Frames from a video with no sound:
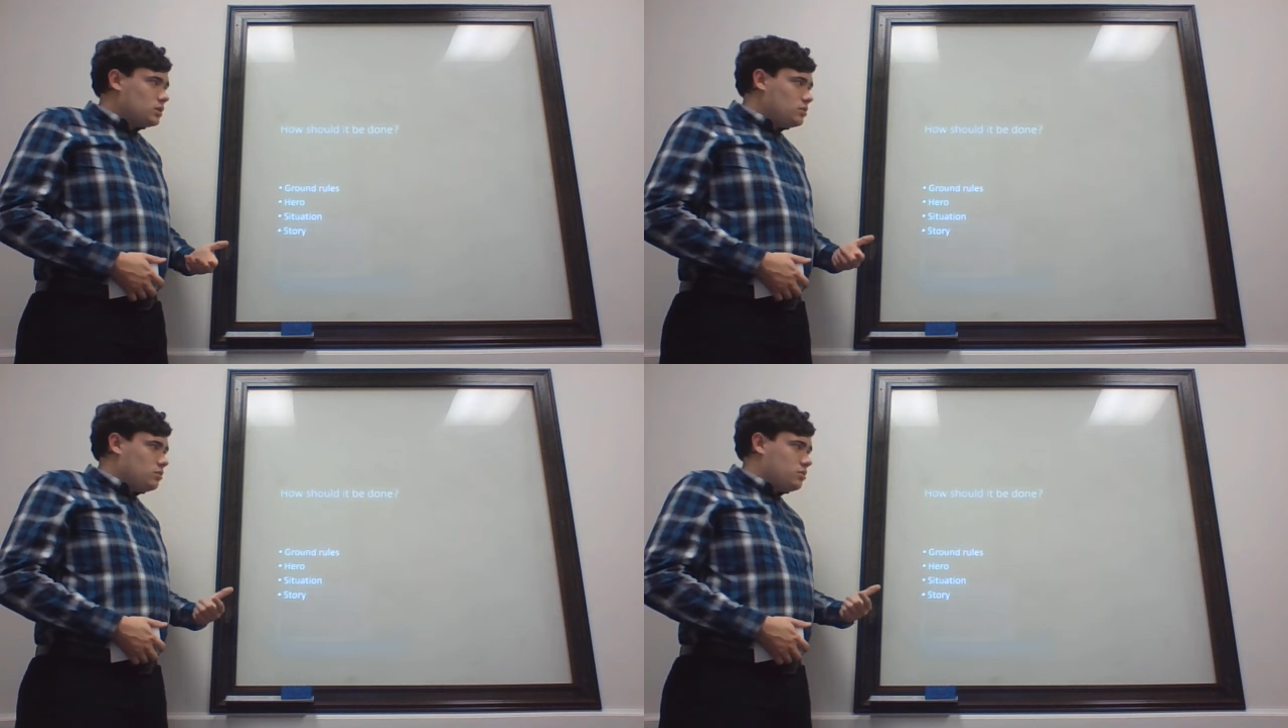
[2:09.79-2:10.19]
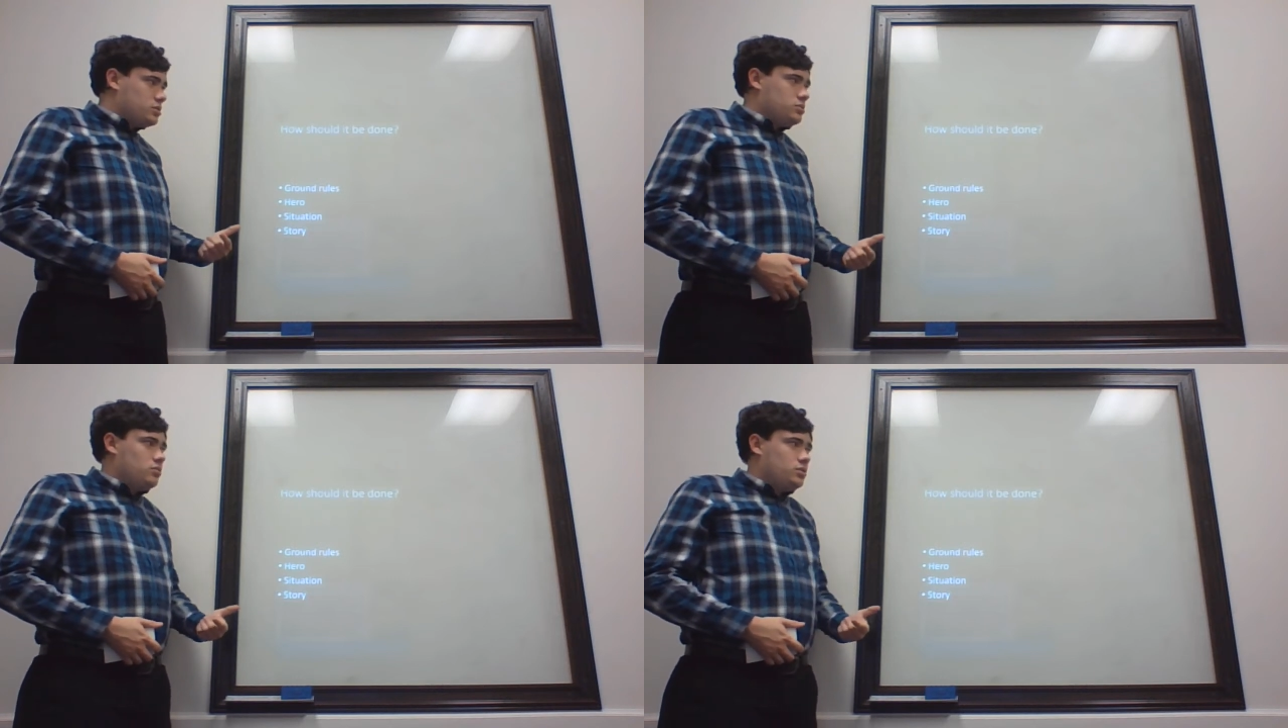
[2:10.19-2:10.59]
You're
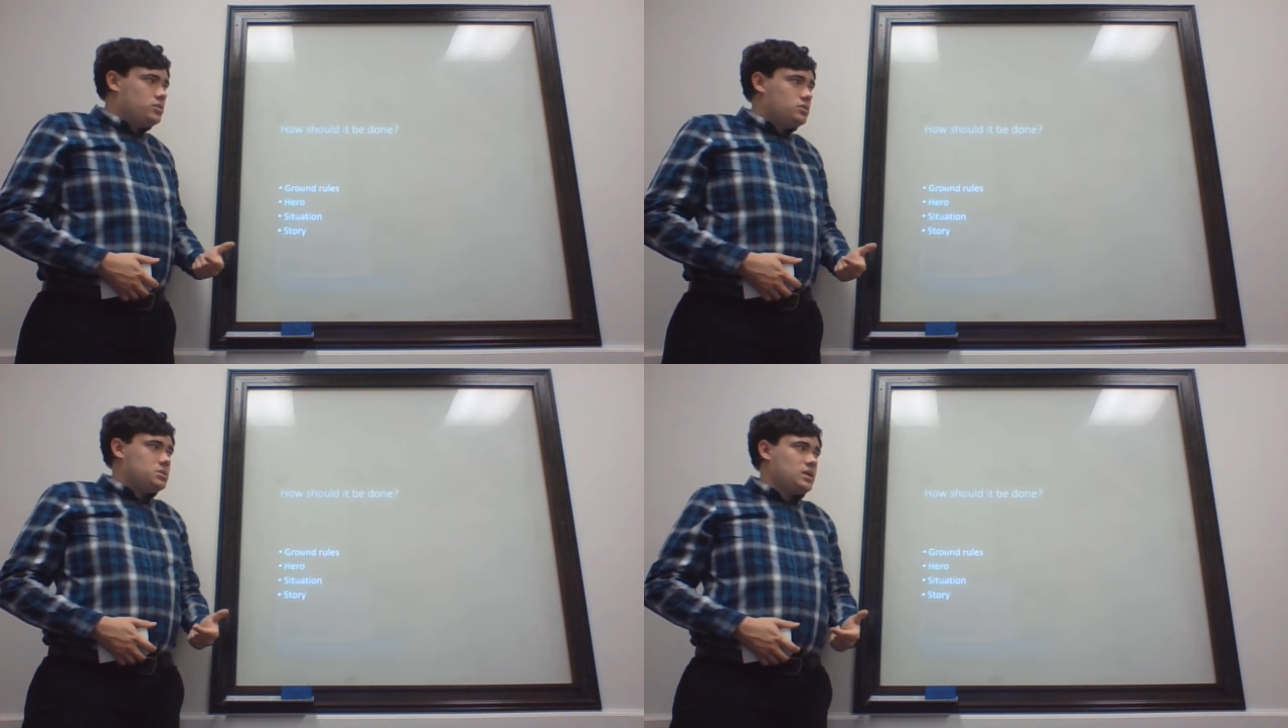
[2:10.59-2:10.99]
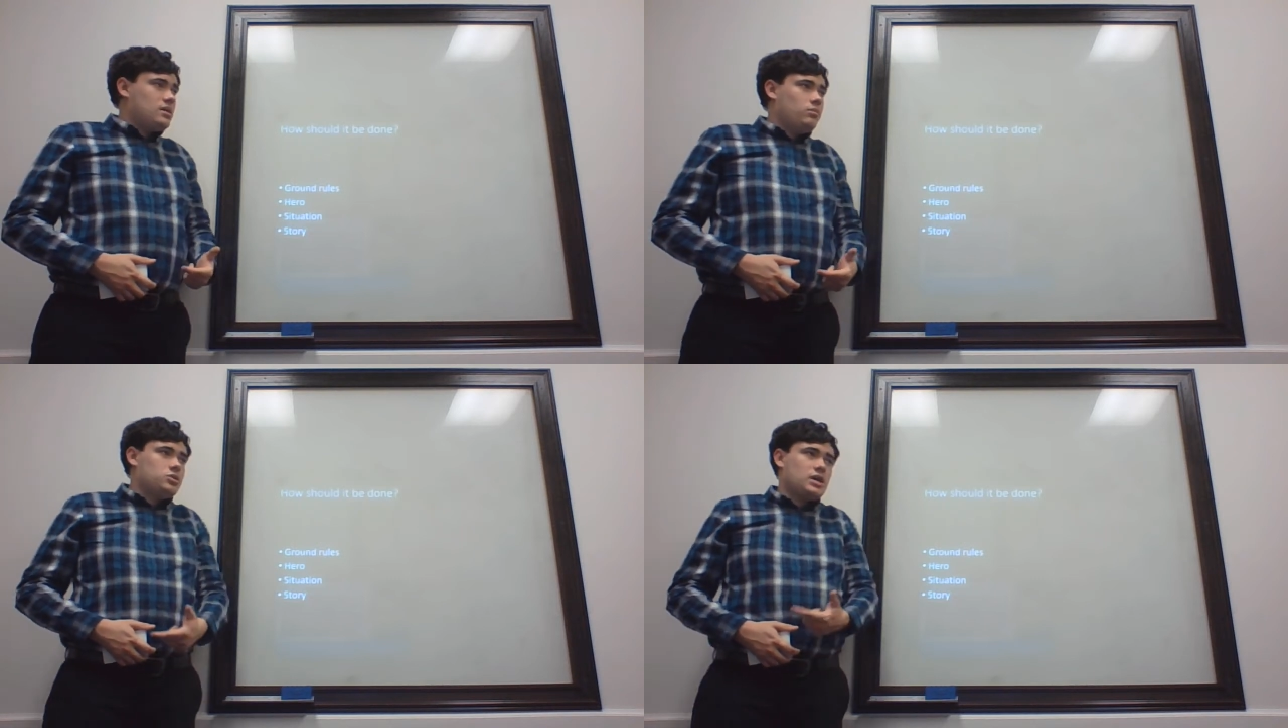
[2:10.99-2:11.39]
also going to
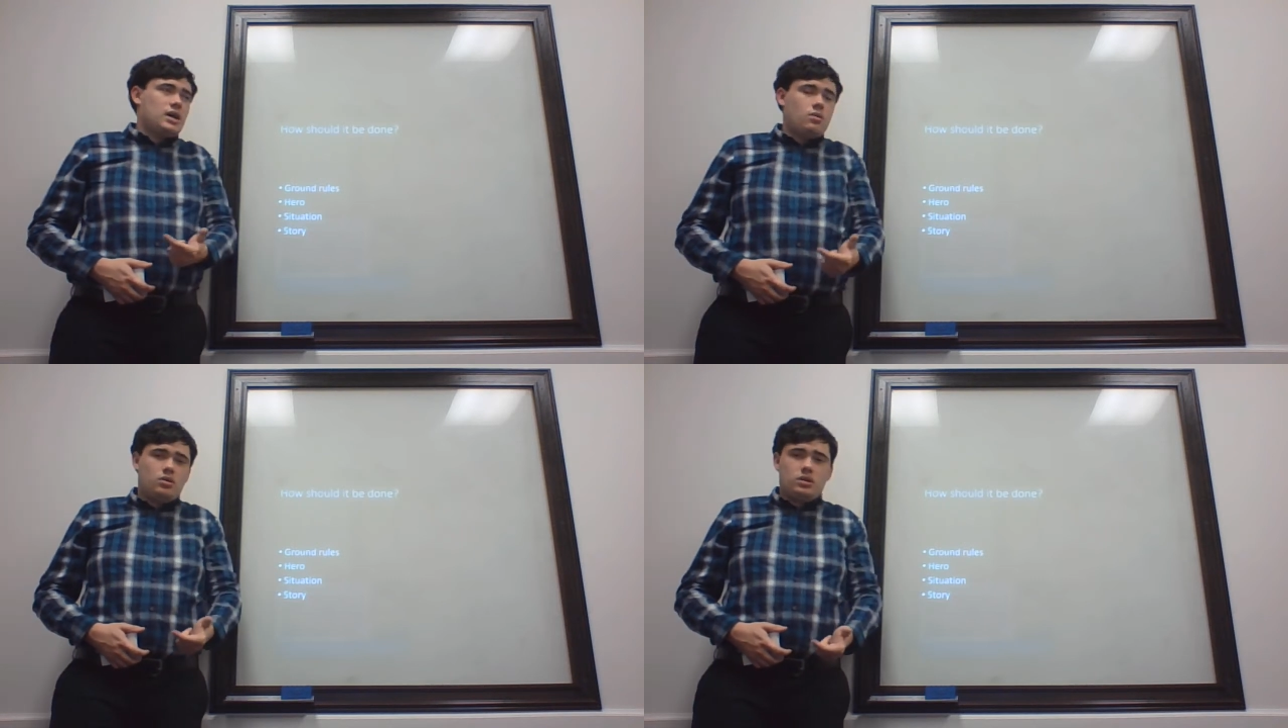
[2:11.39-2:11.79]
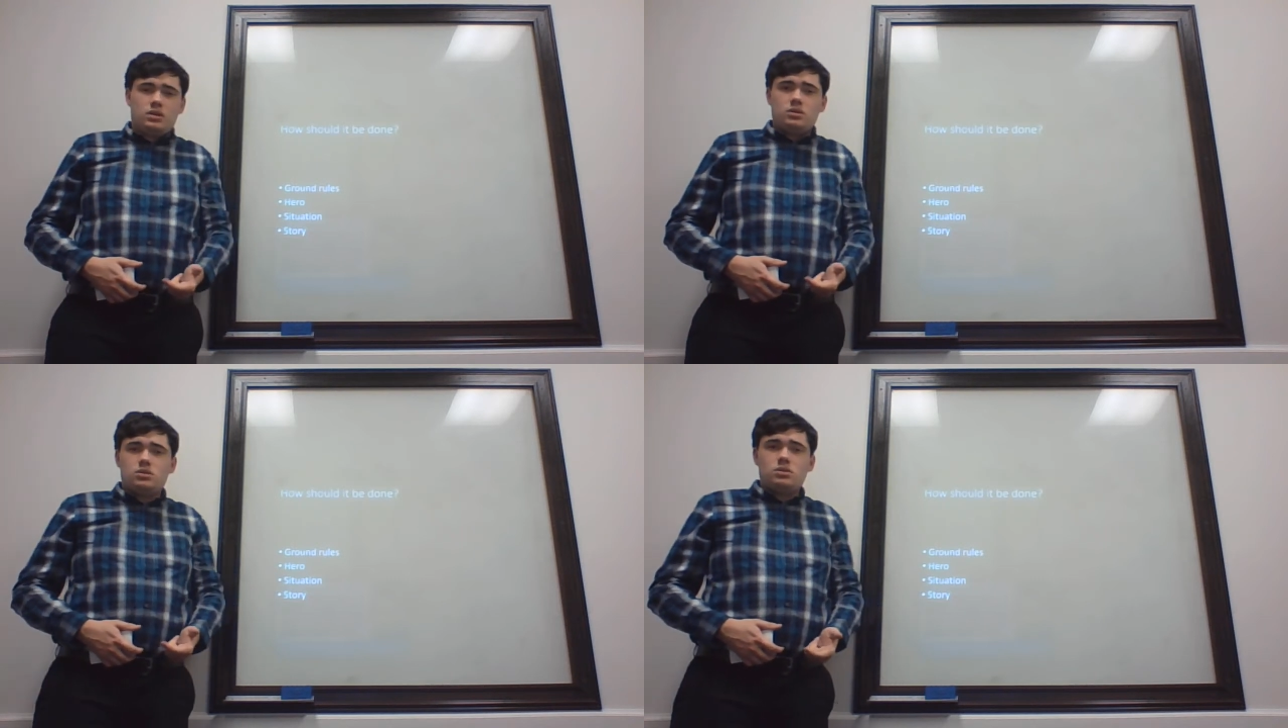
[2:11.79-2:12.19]
establish how
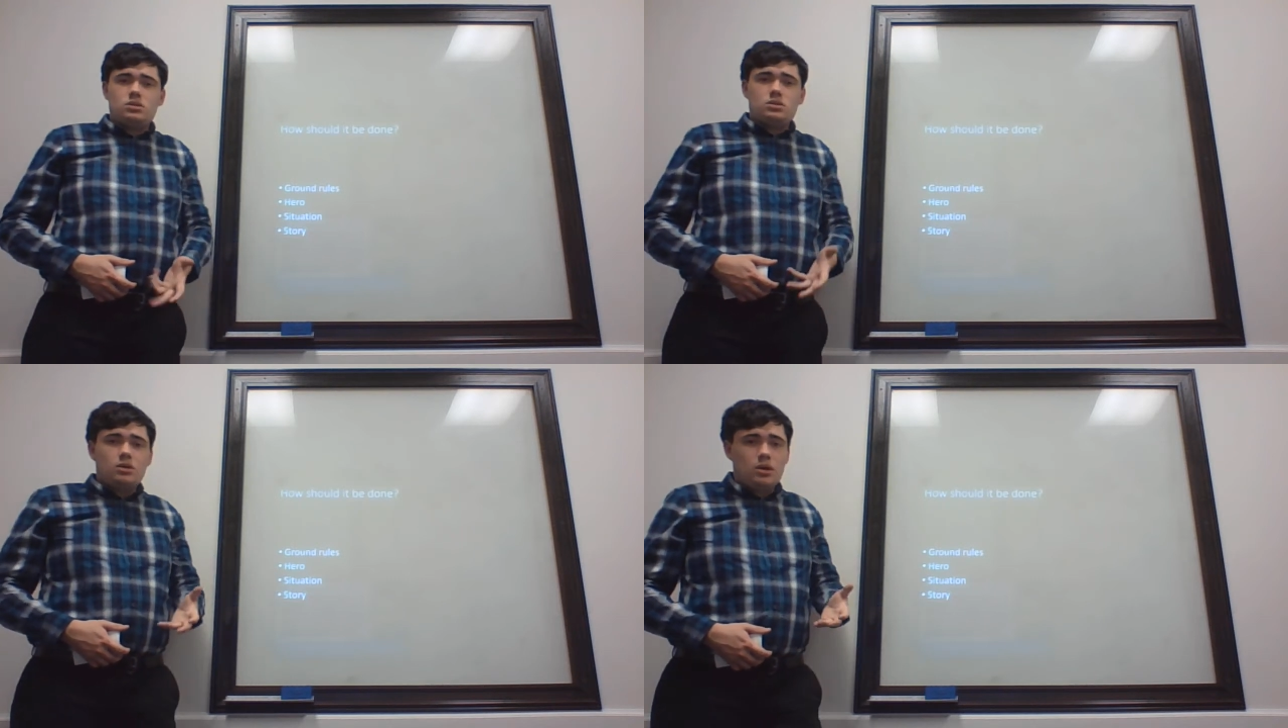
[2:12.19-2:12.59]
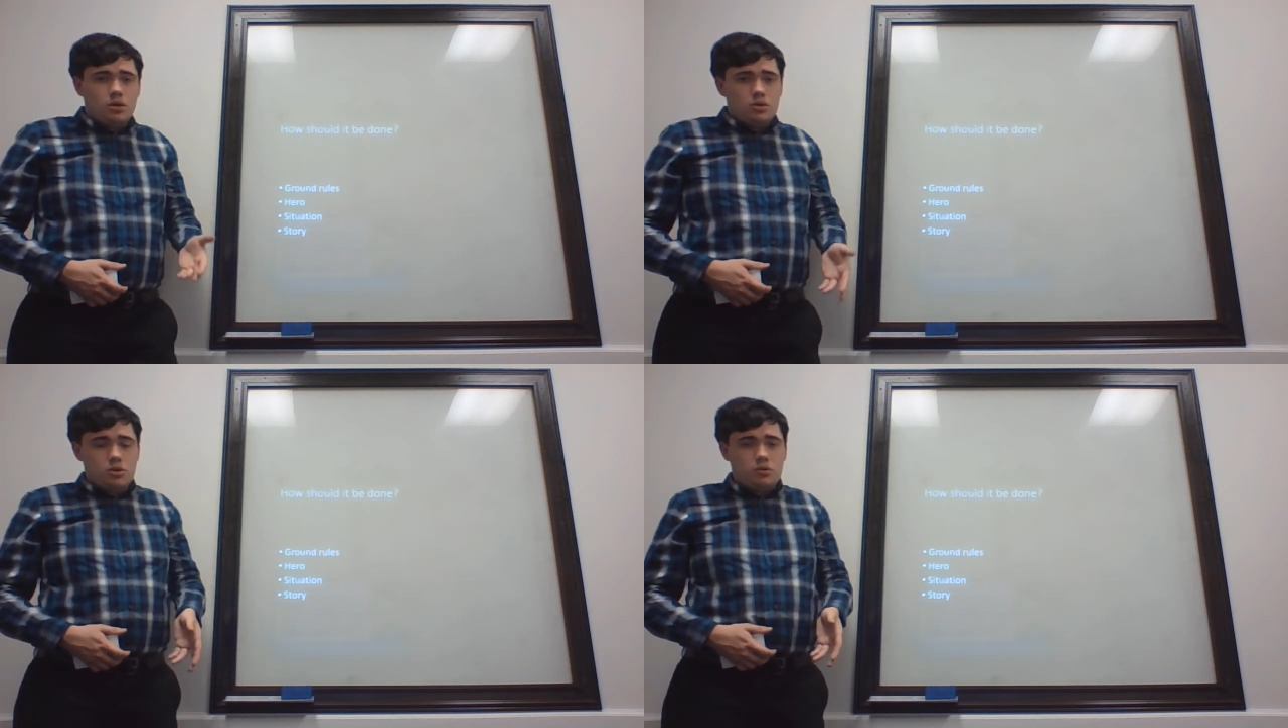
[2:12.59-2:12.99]
audiences
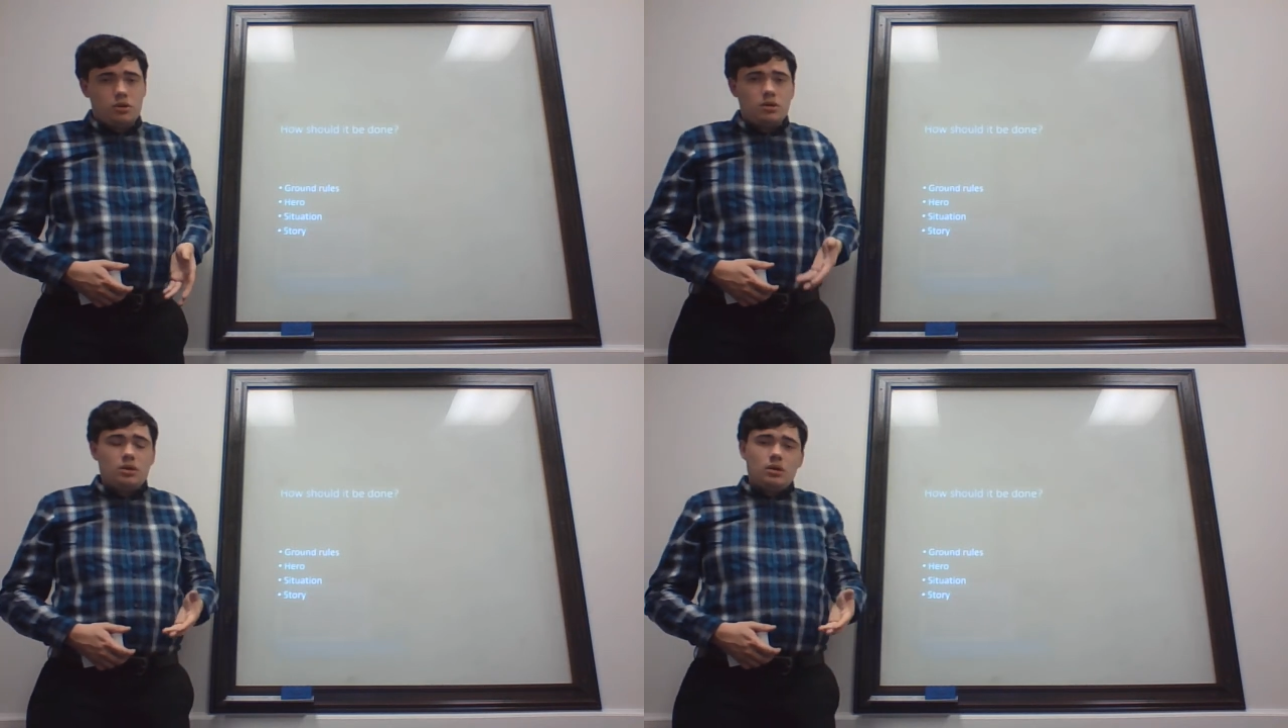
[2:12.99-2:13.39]
should